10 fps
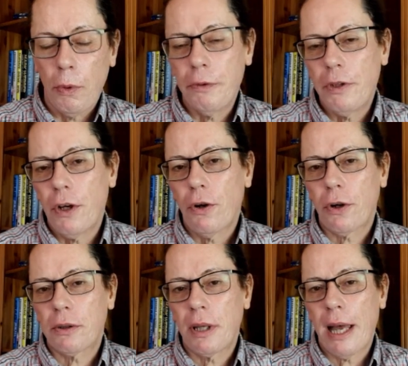What have you
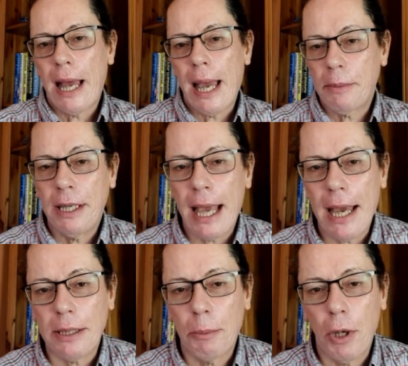got happening
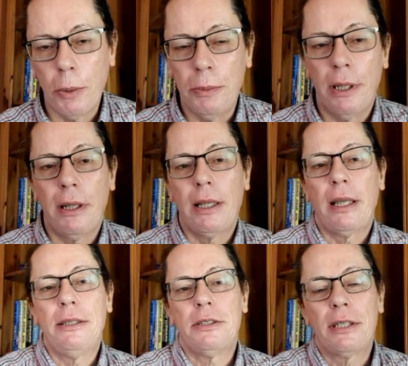at the moment?
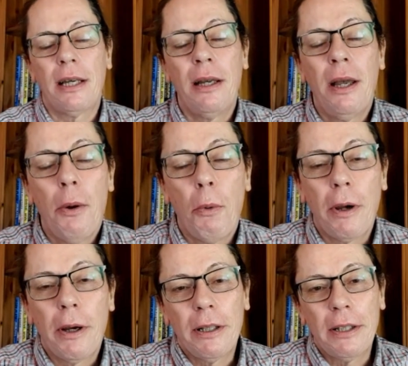Is
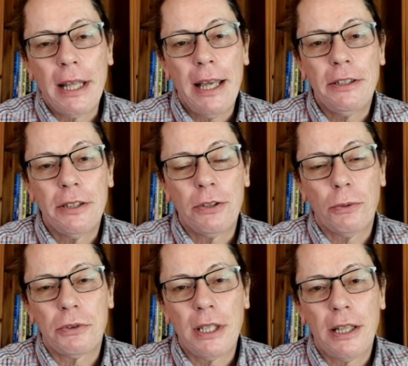where I'd like to head to
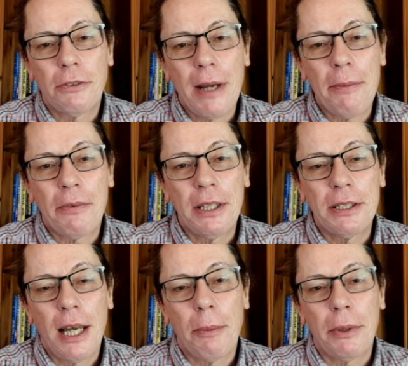sort of start to wrap
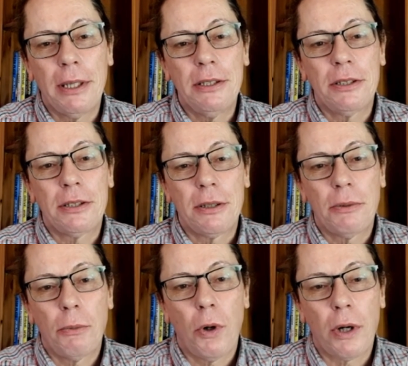things up. Is
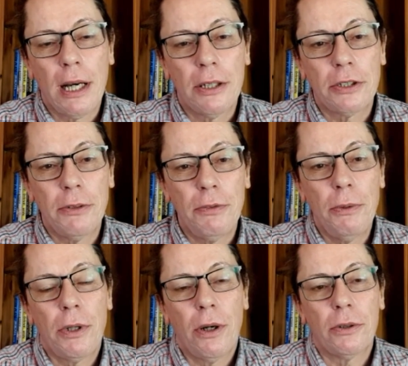what cars have
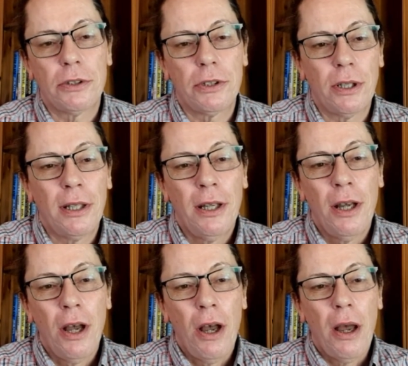you got
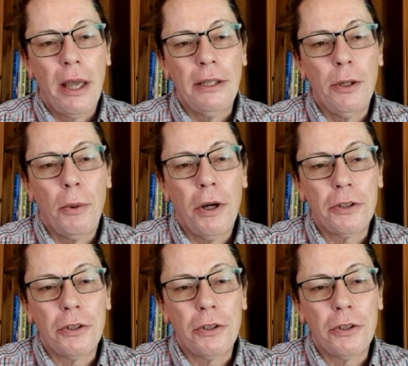in your